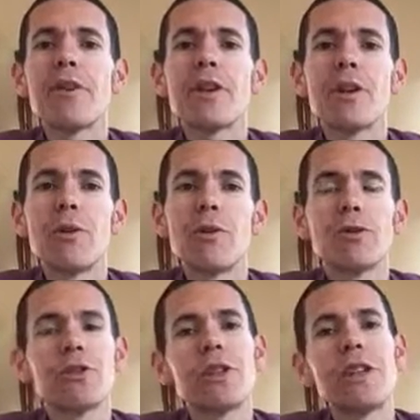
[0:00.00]
the
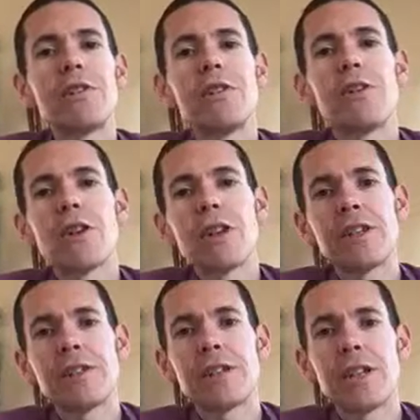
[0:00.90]
course is
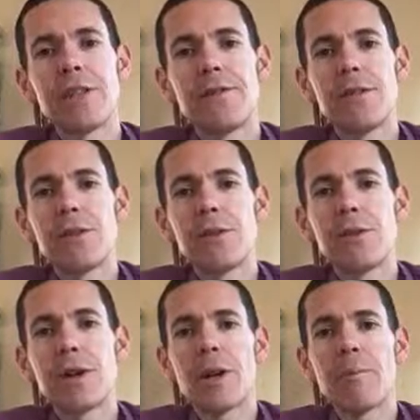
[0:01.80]
designed to give
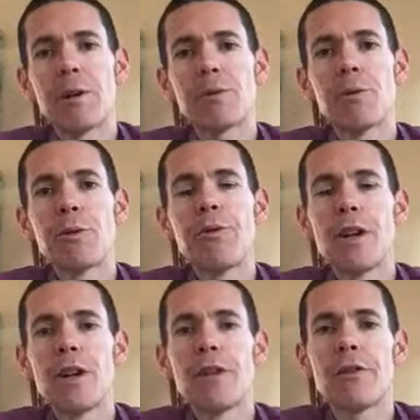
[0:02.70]
you a much more
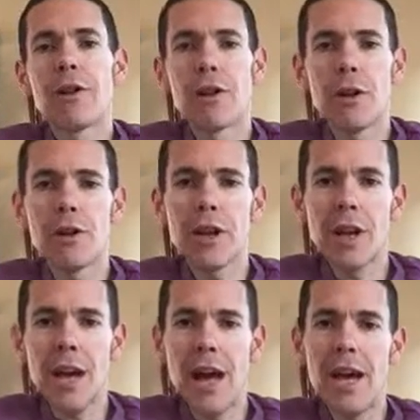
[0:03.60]
advanced look
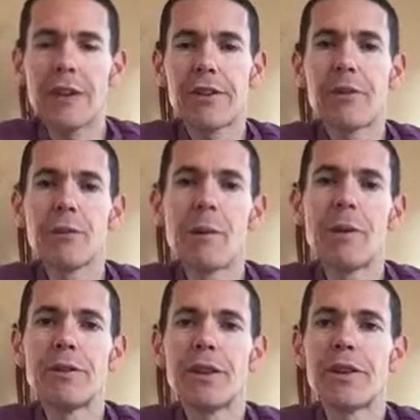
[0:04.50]
at
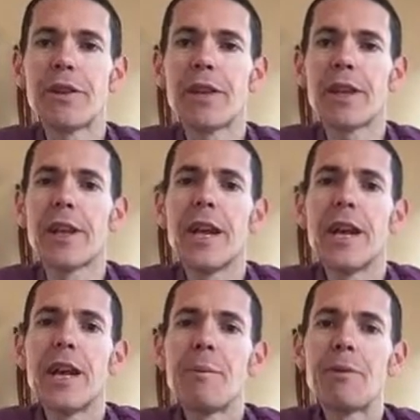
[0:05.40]
remote sensing,
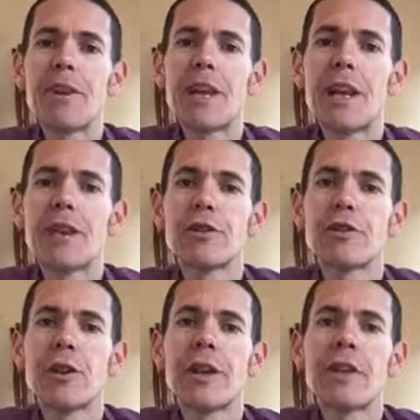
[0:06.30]
in particular to
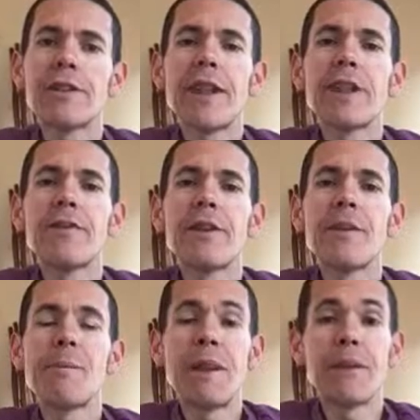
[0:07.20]
try and understand the
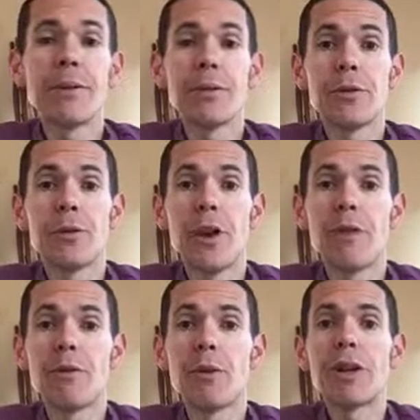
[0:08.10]
fundamentals
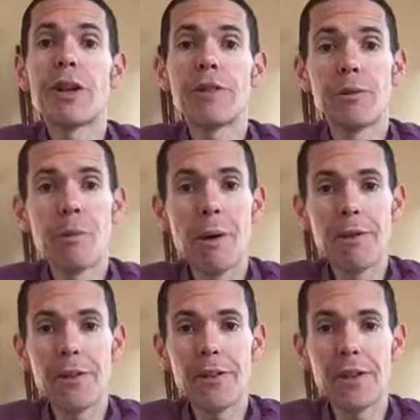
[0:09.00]
of what it is that
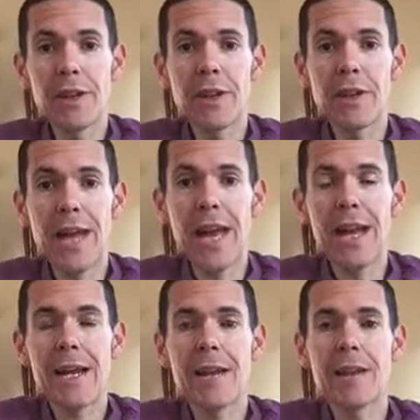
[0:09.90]
remote sensing
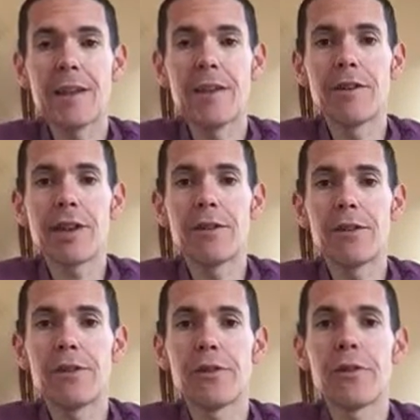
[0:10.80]
can and can't give
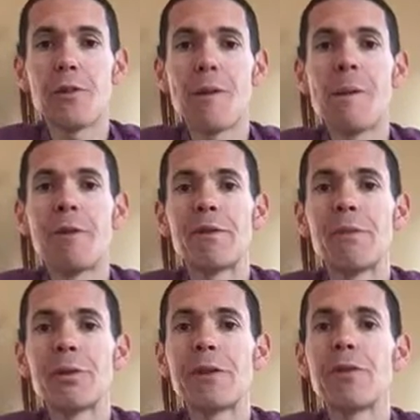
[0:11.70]
us. As you remember
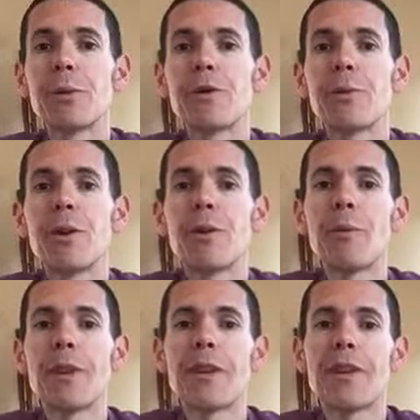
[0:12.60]
from 2021,
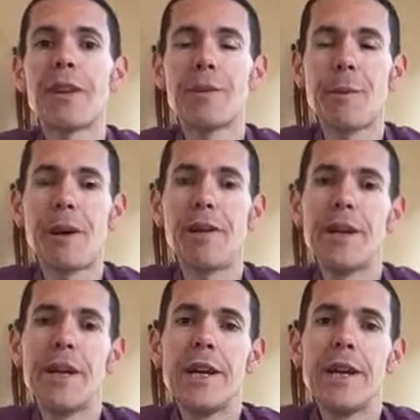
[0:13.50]
one of the things about